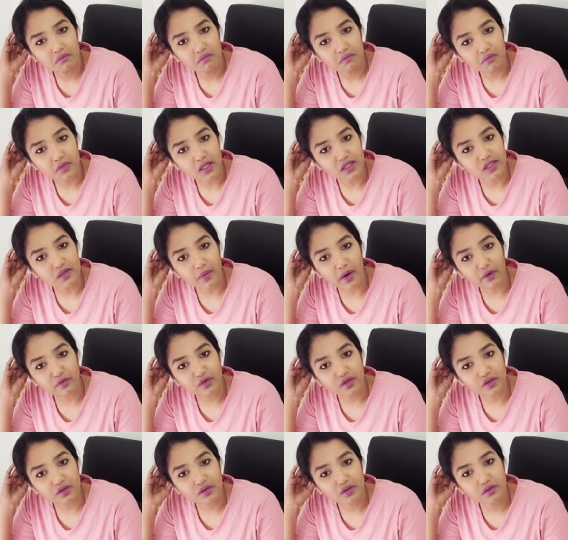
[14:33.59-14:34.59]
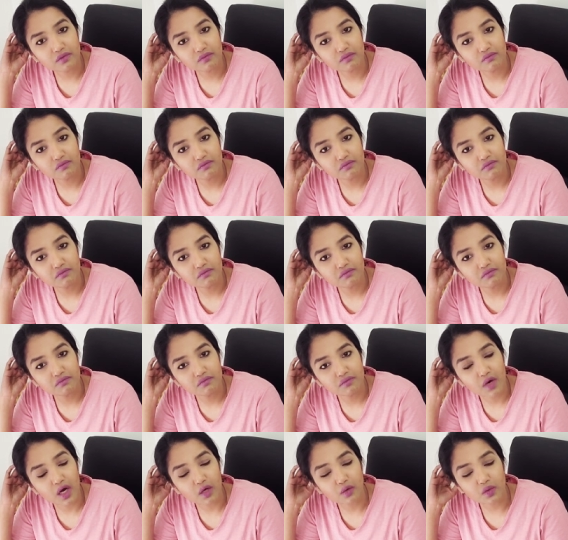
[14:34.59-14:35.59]
That's about it.
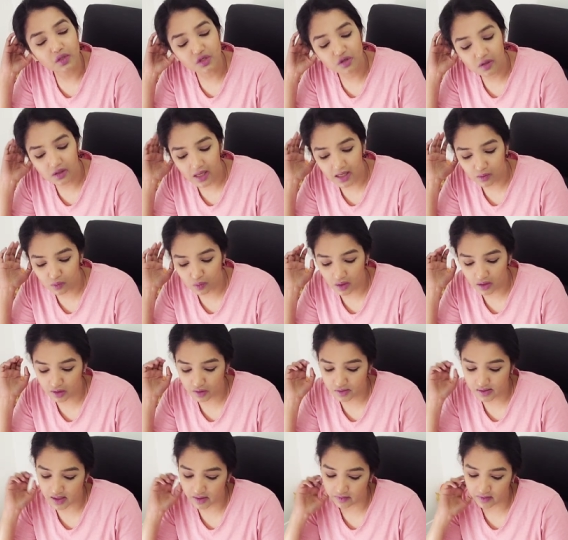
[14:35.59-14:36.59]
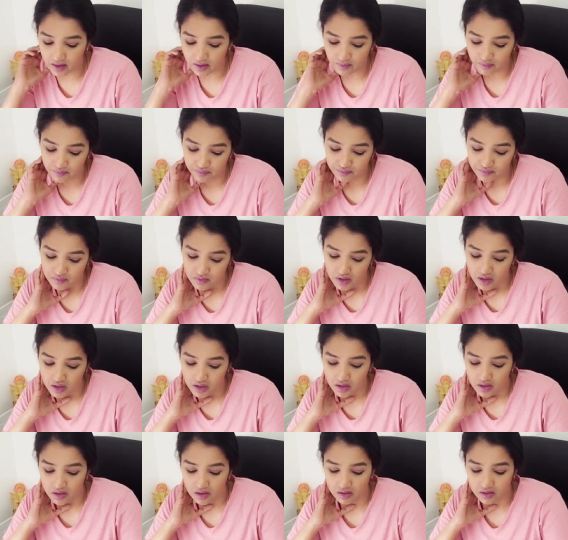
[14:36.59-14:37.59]
I wish you luck, Virgos out there.
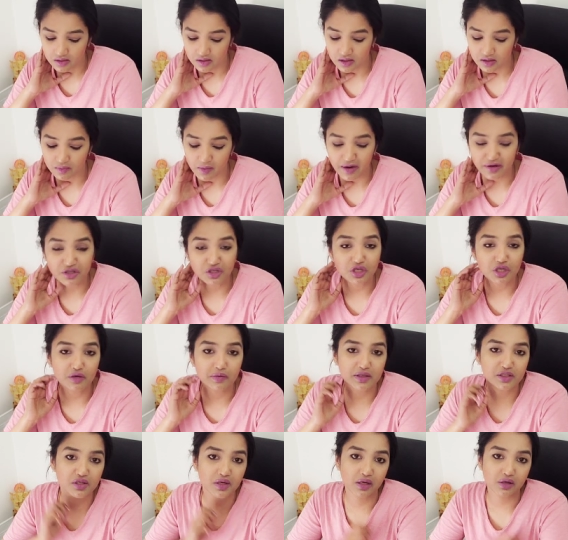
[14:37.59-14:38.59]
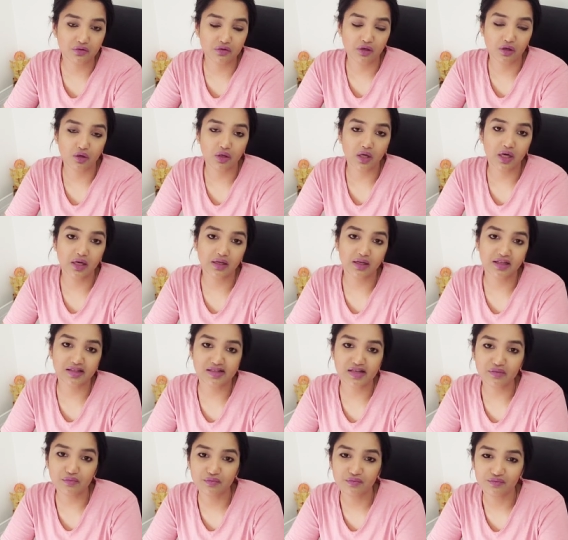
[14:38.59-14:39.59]
This is Marisha, my channel, three Loka. Until next
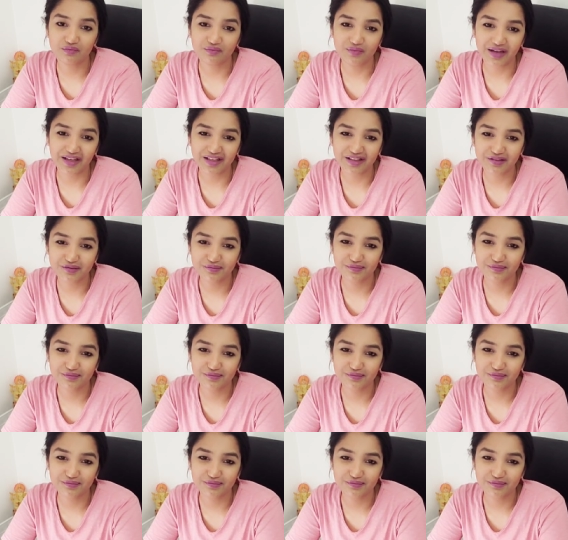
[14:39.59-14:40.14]
time, bye.